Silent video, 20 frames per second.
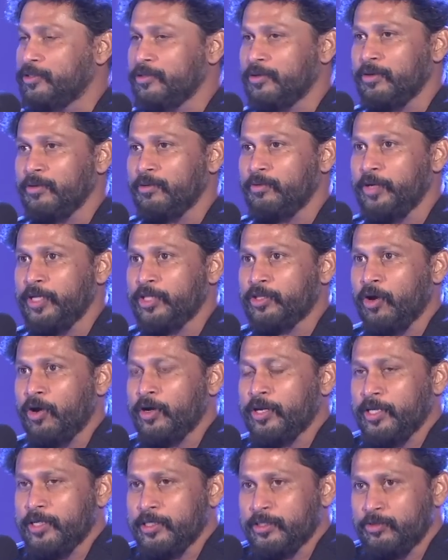we thought he
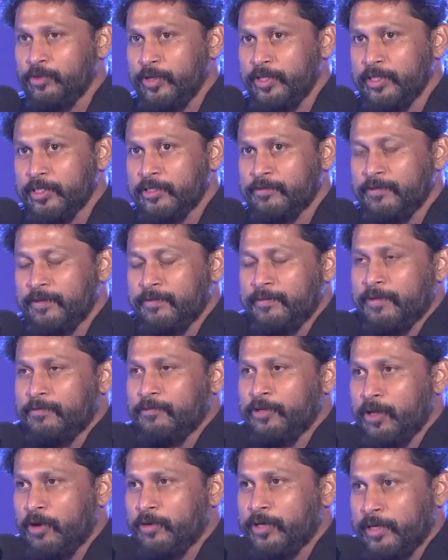is doing this film and
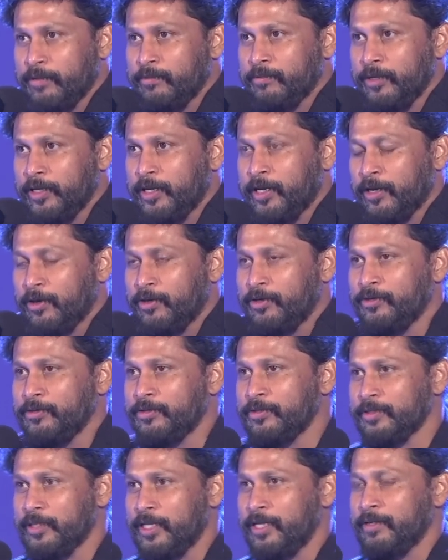without him we cannot do that,